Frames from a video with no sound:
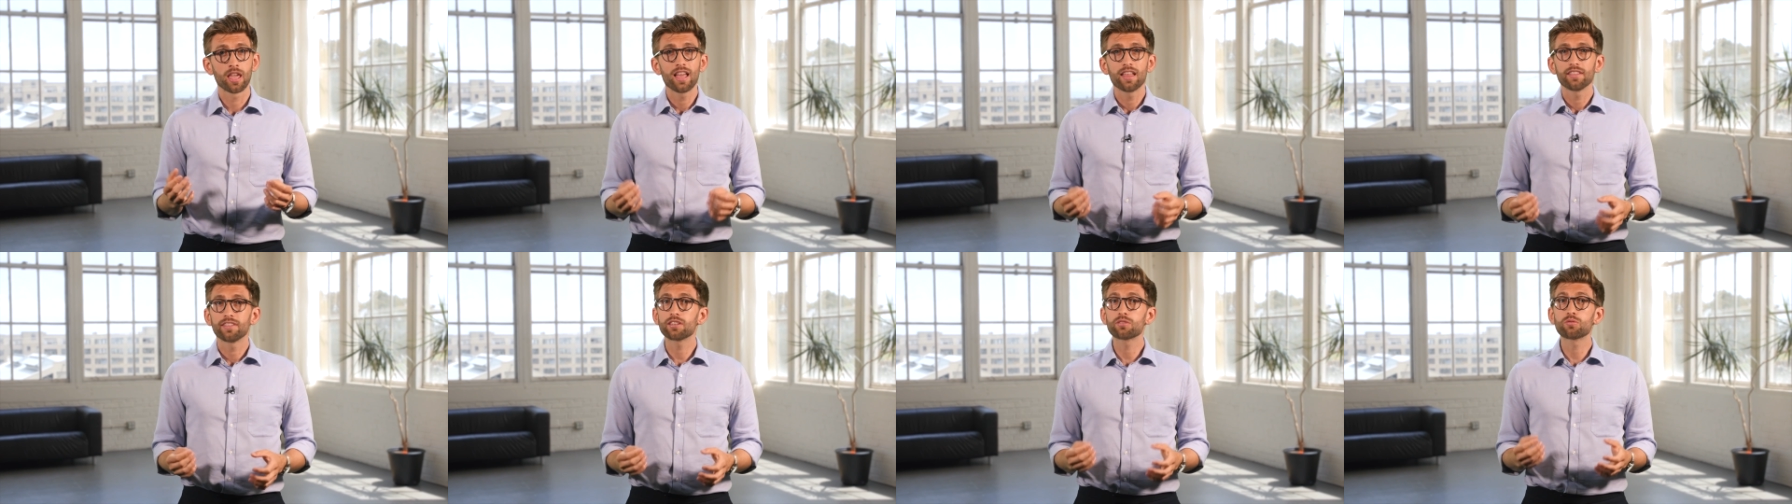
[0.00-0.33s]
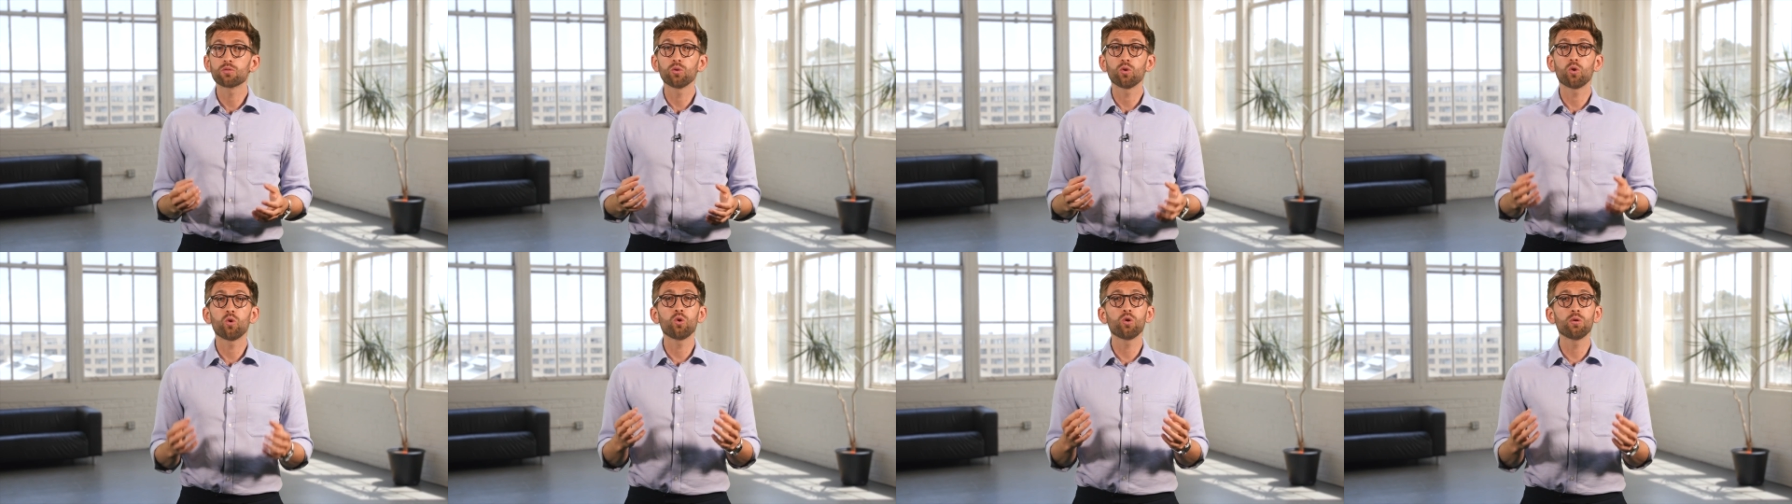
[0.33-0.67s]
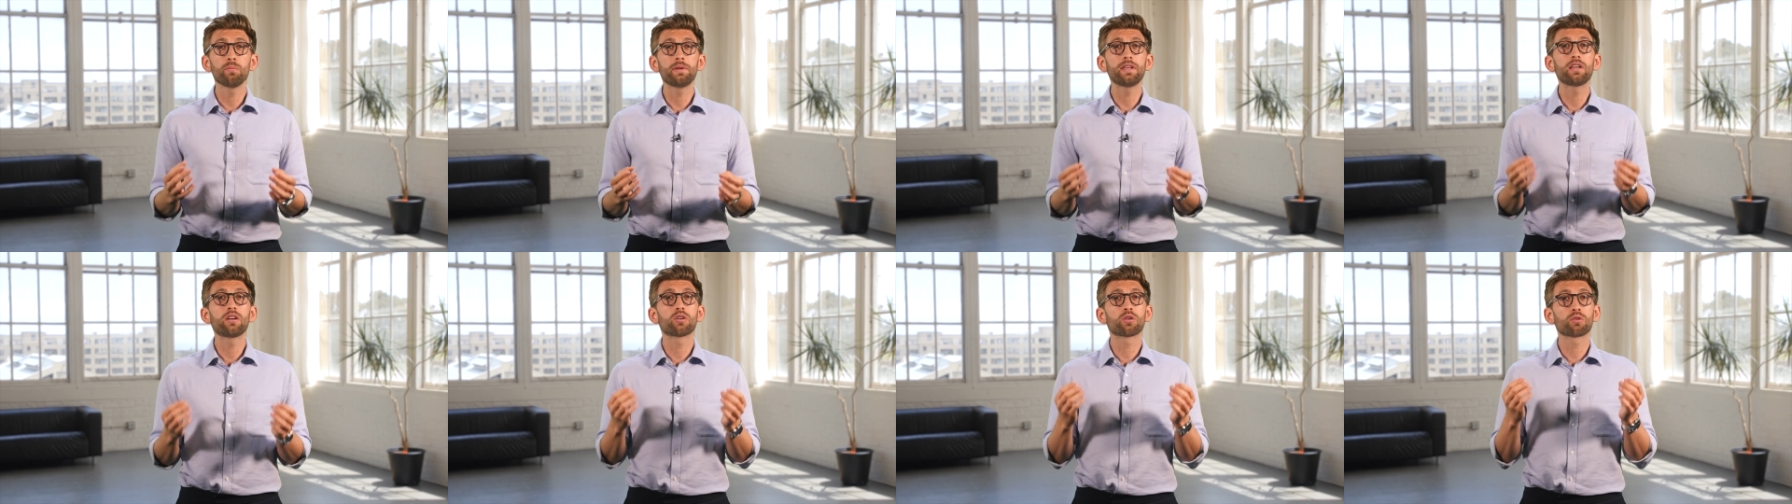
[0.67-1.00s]
This will all
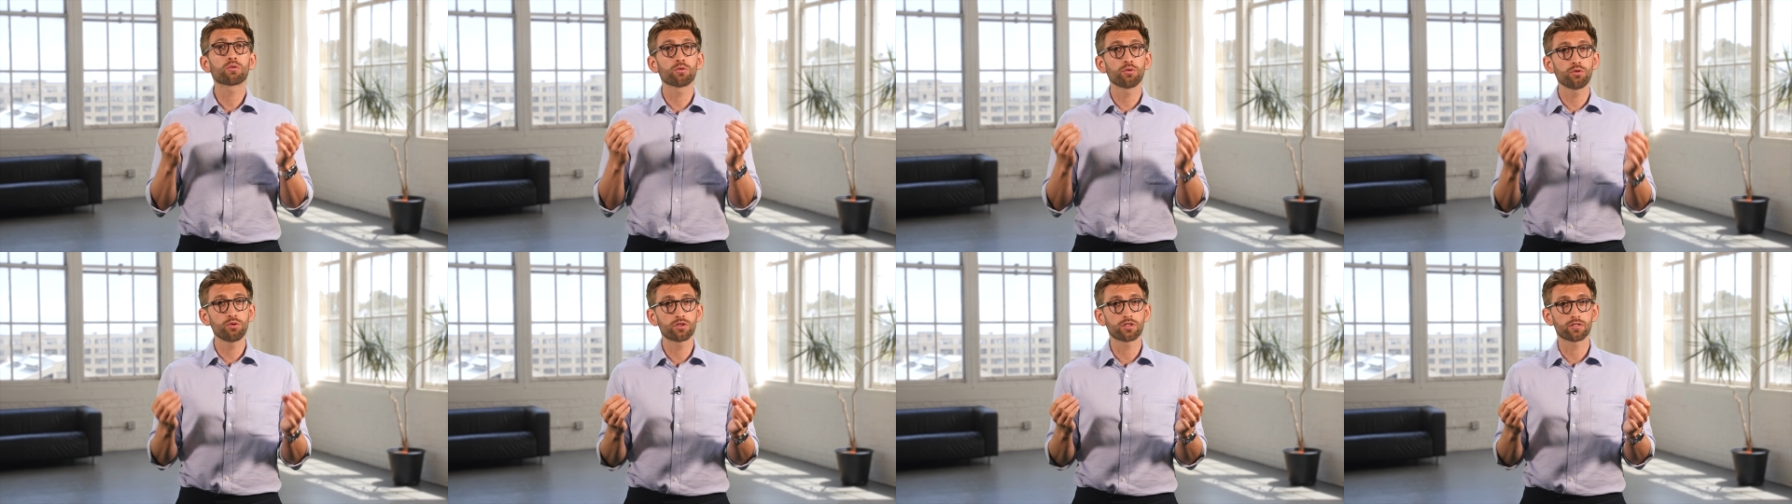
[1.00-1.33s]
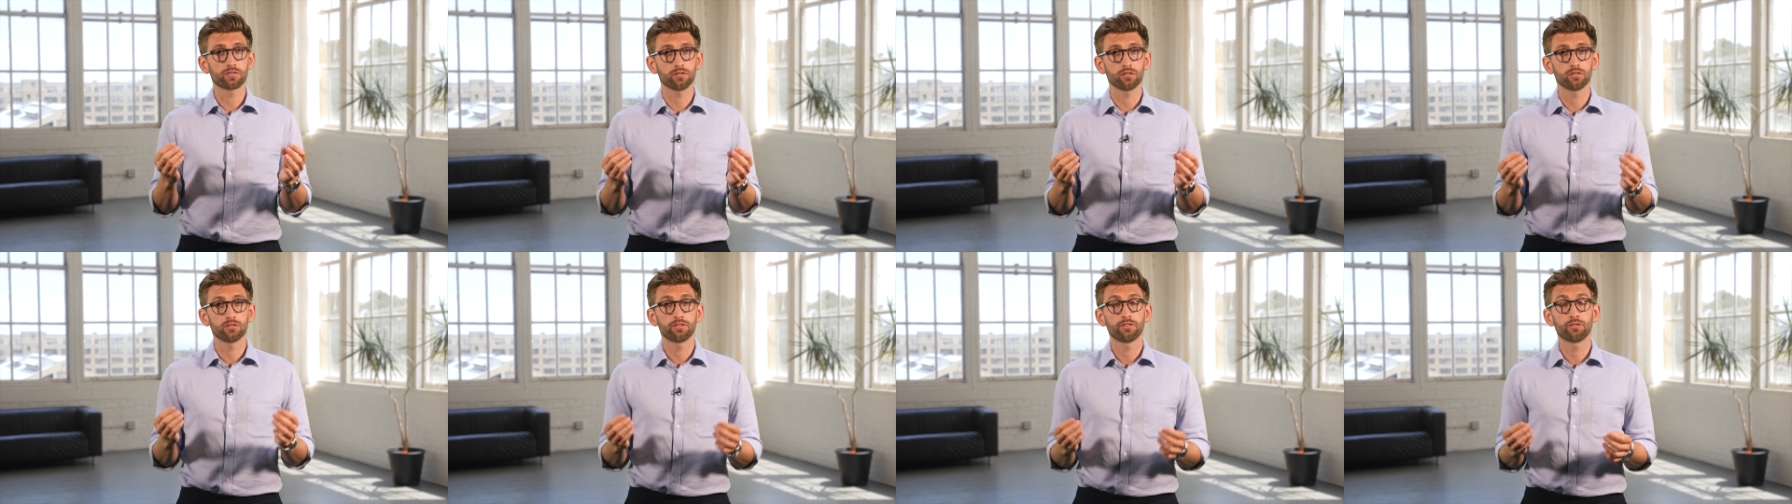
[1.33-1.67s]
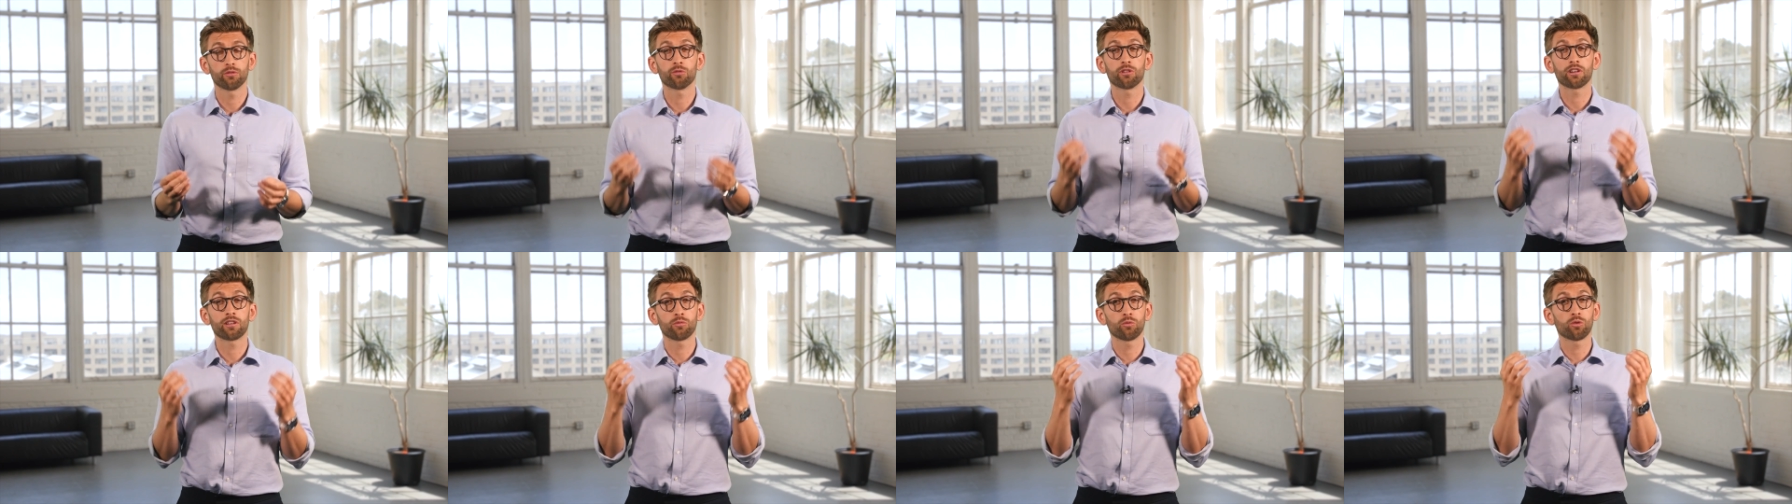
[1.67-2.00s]
be crucial for
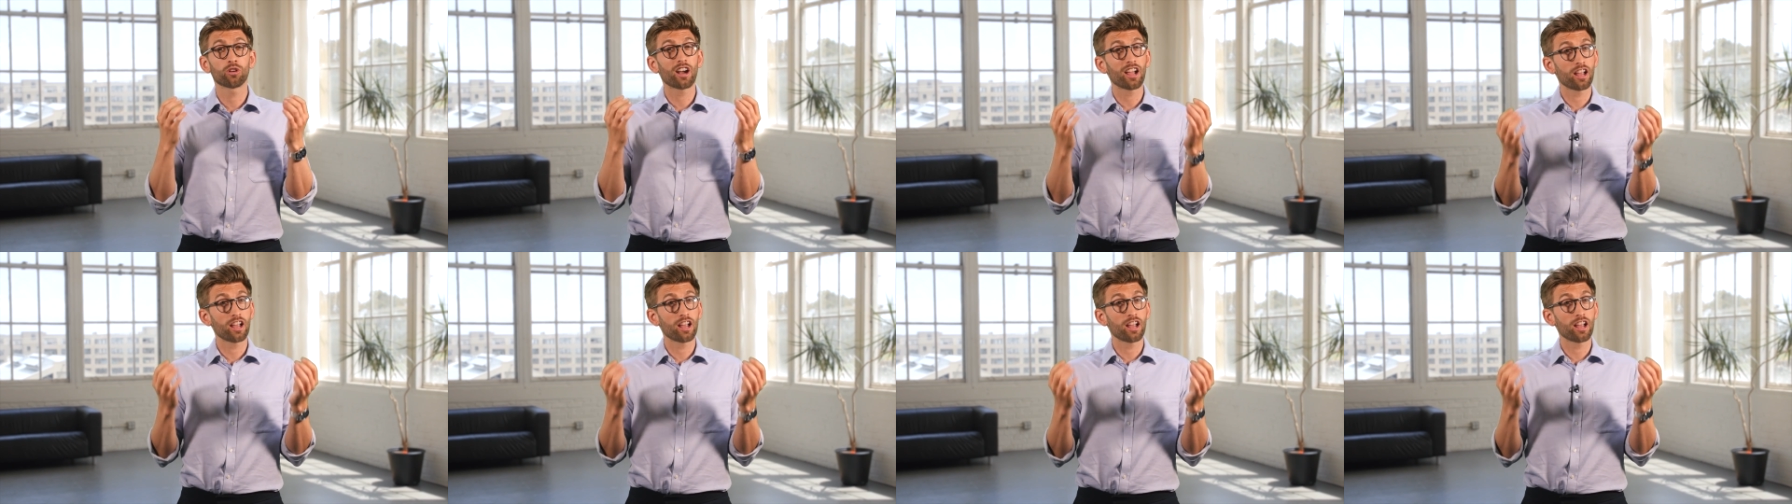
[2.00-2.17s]
when,